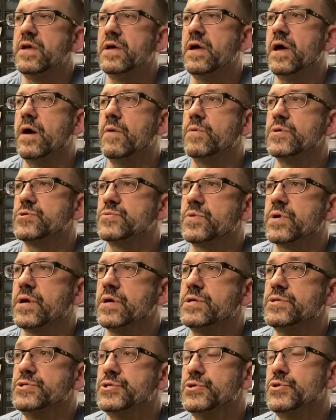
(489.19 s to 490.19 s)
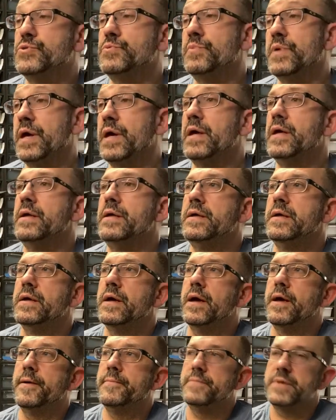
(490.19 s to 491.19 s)
which we're going to do, but
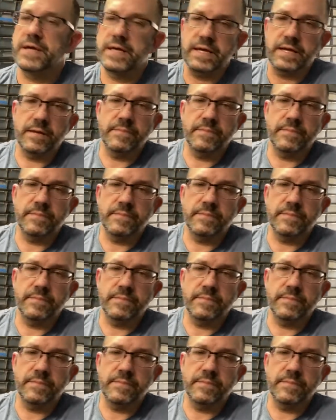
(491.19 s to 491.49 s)
again,